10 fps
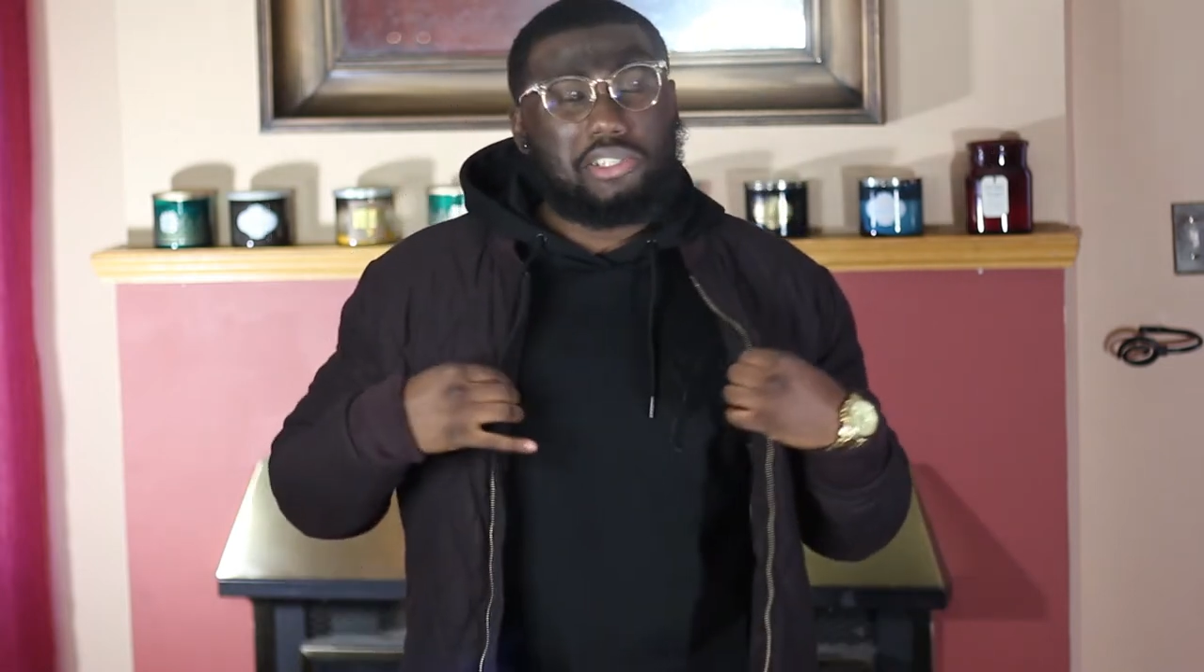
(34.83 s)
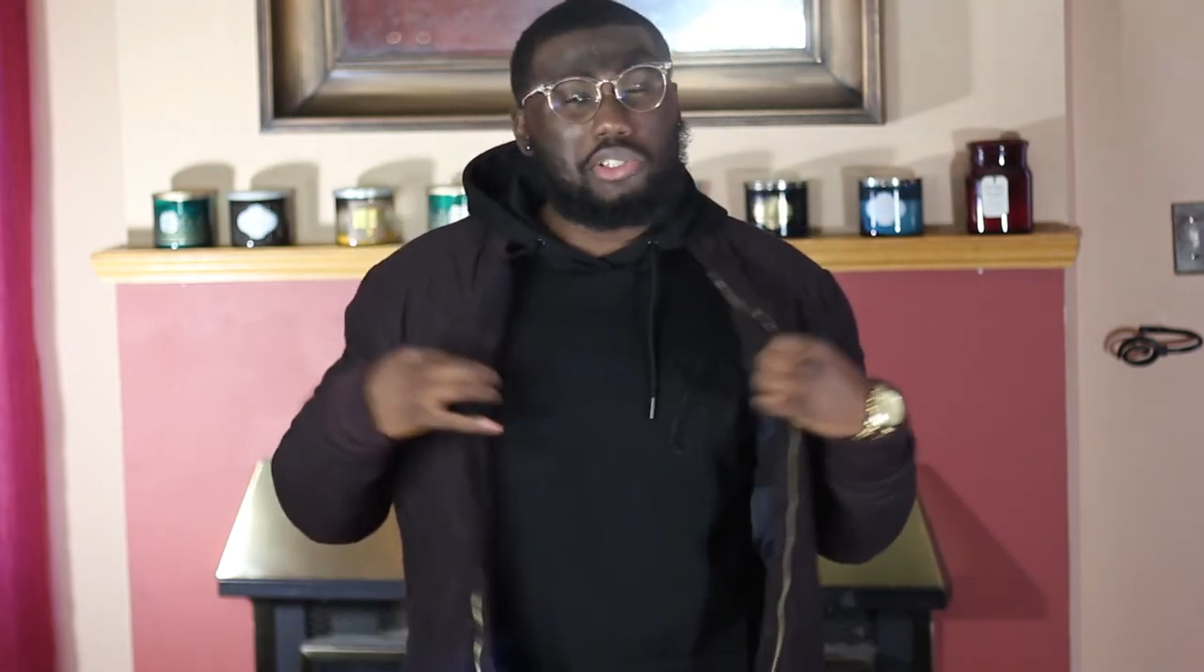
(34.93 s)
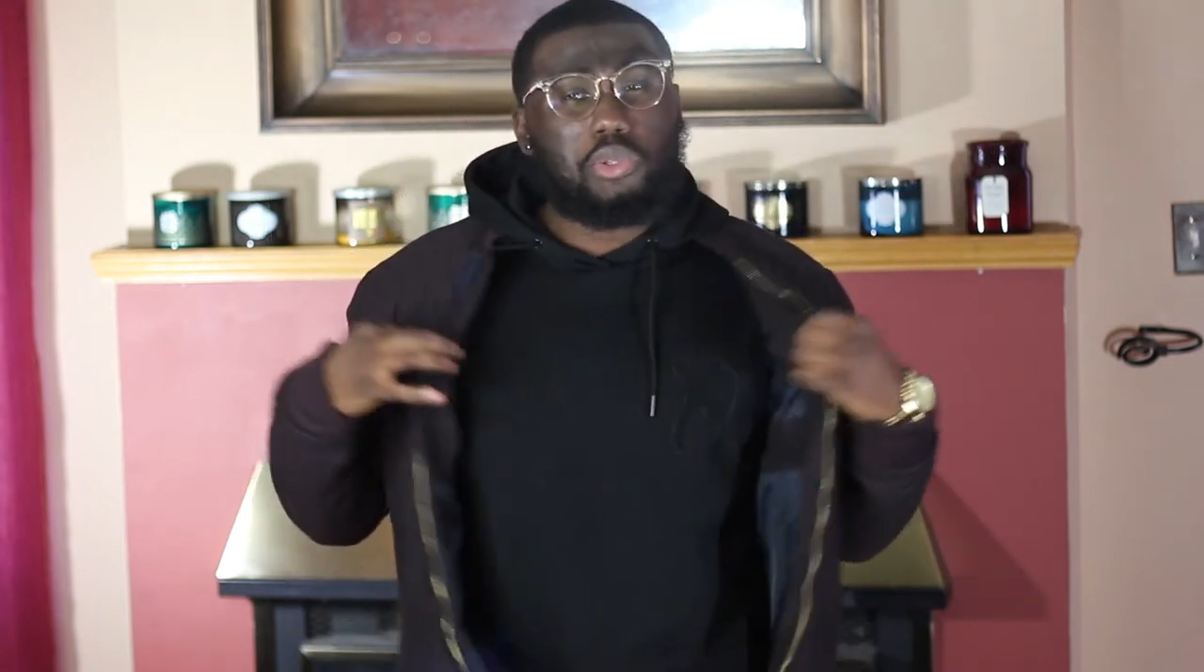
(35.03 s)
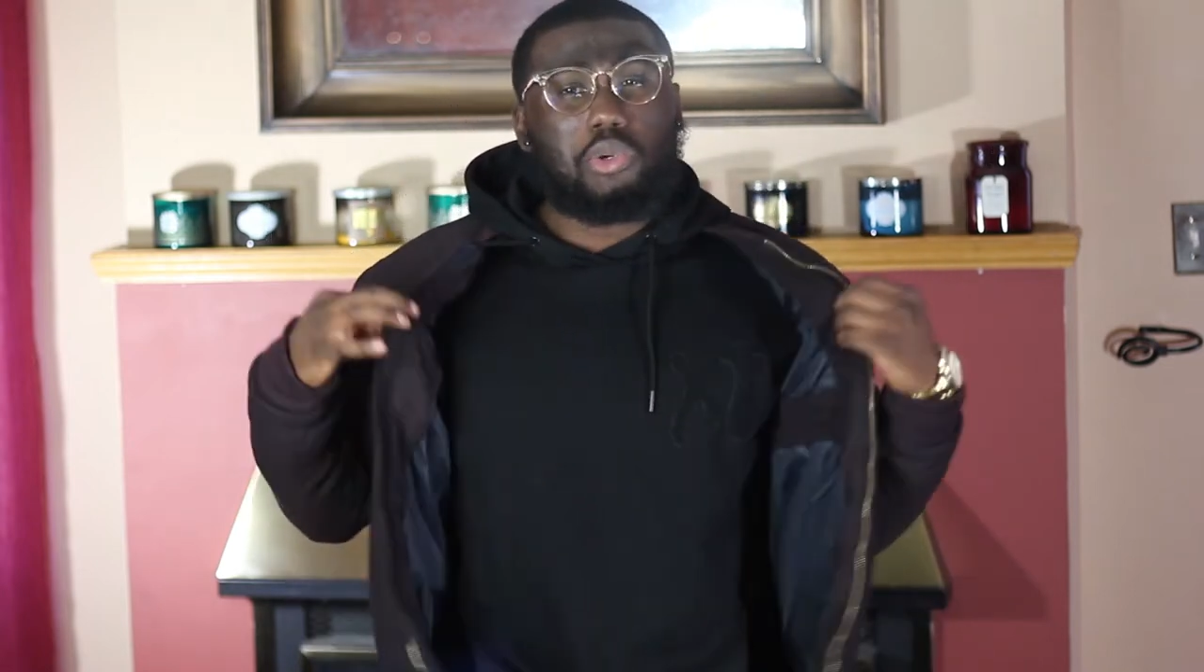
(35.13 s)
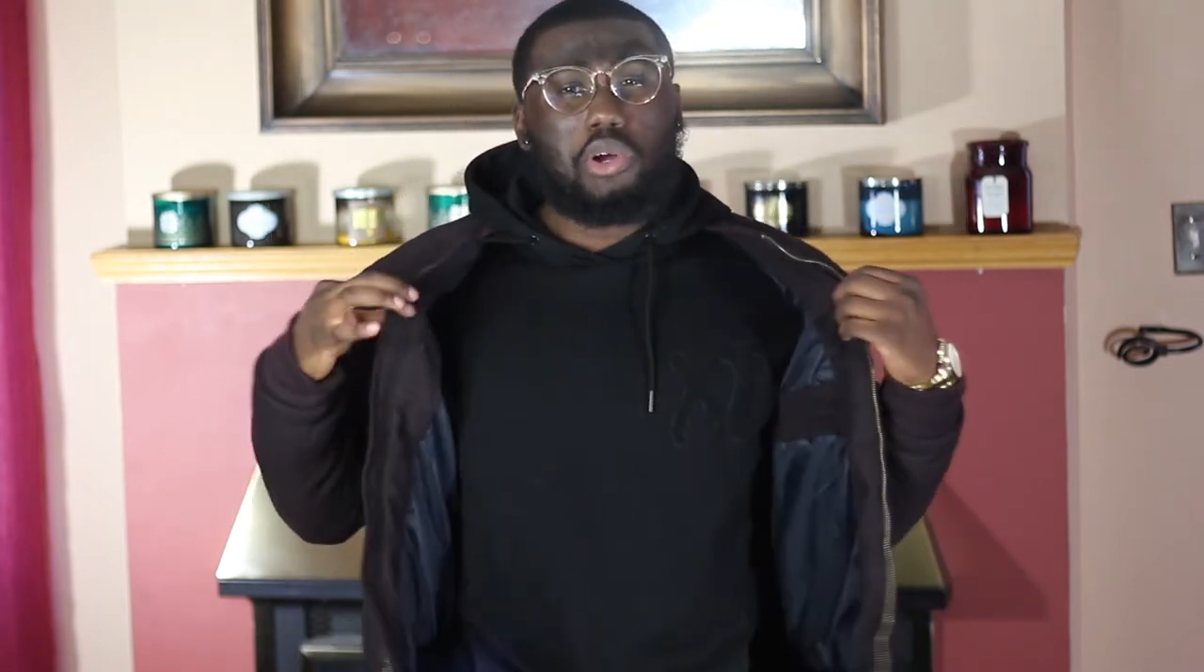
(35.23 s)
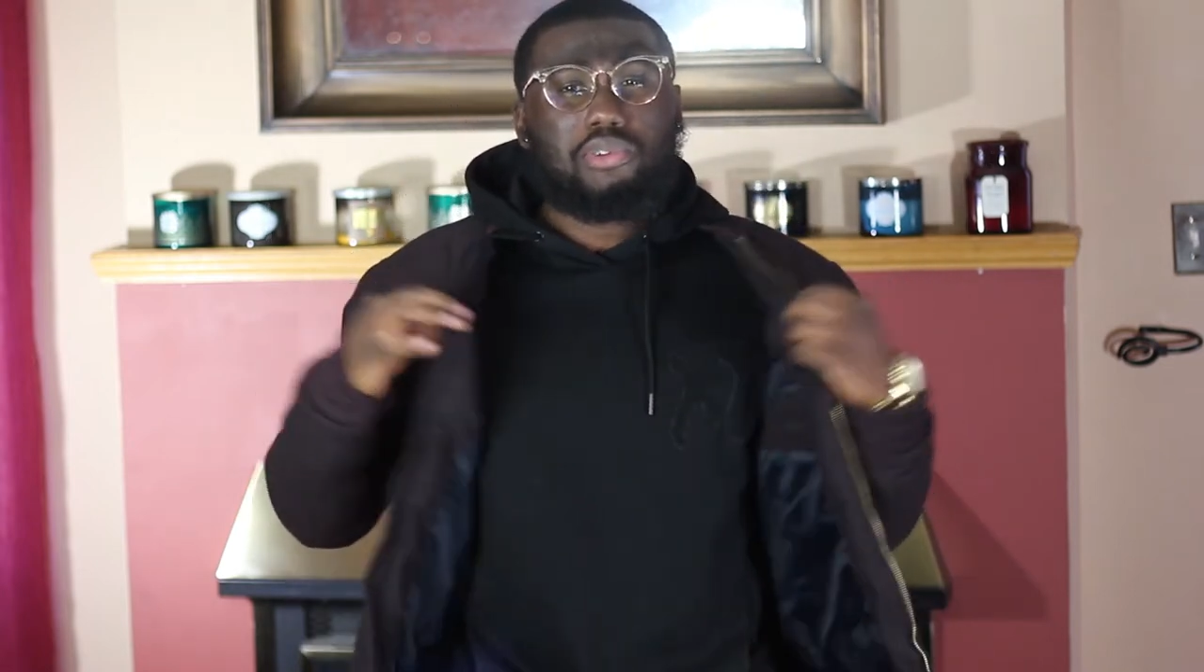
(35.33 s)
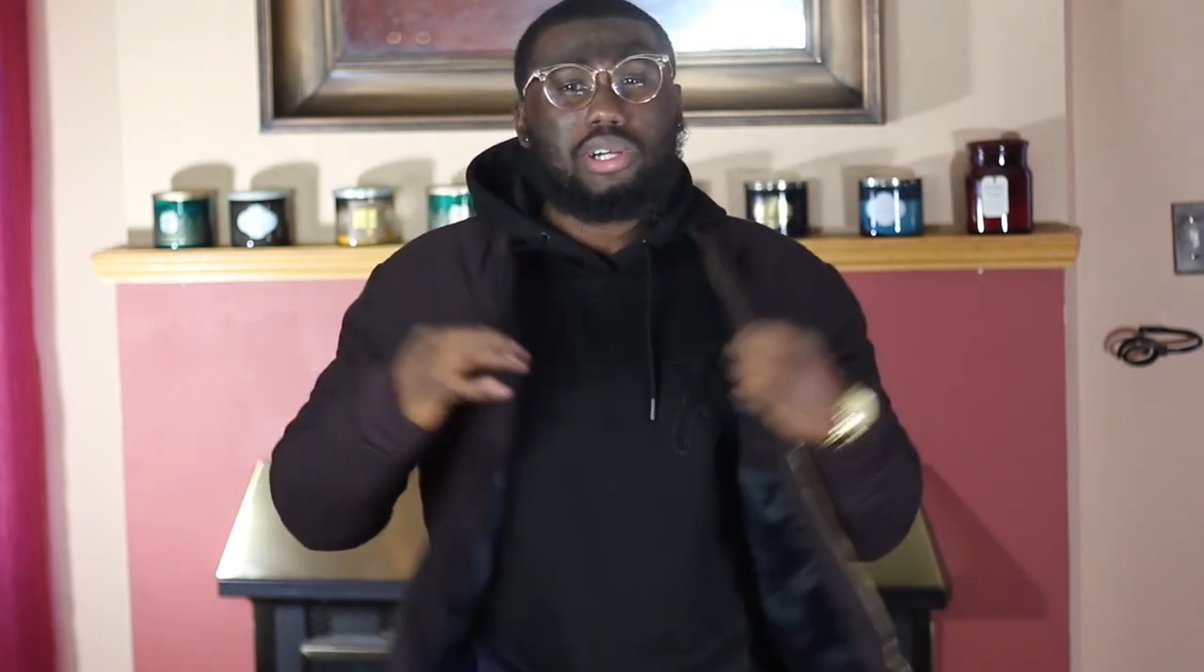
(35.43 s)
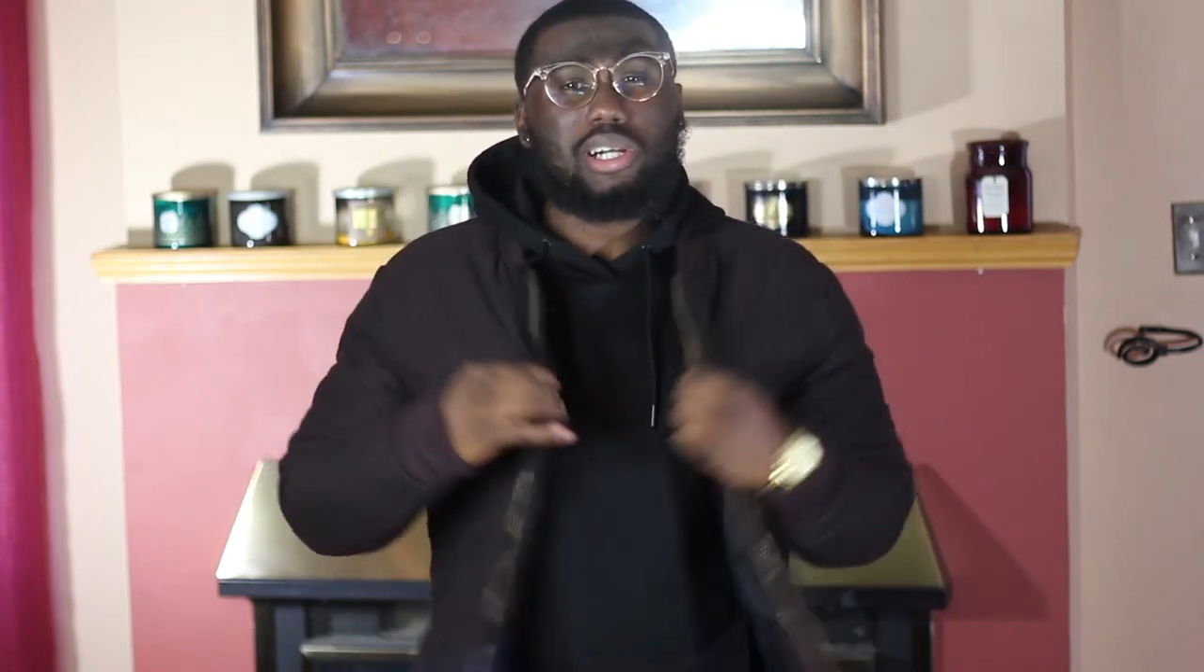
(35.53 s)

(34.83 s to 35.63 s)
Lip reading: just threw it over a